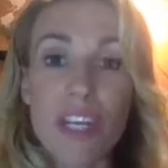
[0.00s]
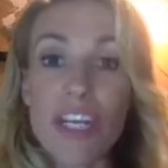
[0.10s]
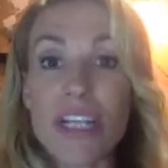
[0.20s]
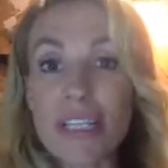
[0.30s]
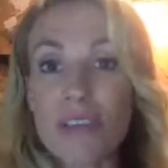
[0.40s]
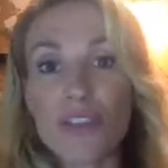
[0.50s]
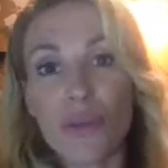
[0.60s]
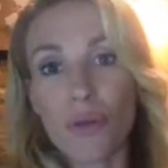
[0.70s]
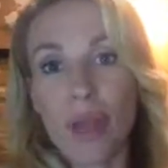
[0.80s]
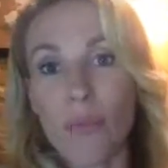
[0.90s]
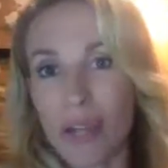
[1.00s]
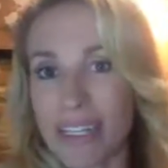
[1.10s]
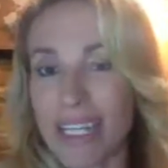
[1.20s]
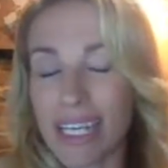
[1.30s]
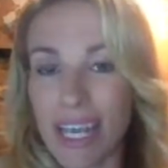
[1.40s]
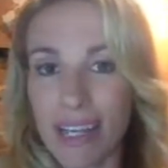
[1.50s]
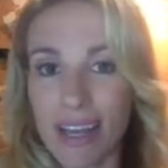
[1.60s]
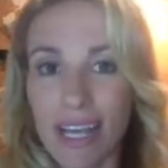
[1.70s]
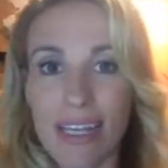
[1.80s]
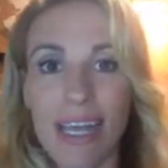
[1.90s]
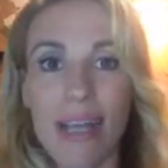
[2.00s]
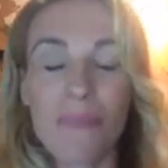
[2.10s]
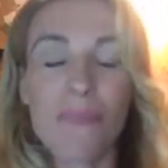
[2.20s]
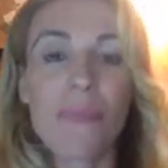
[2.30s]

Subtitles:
she has to do all that work to get that client there.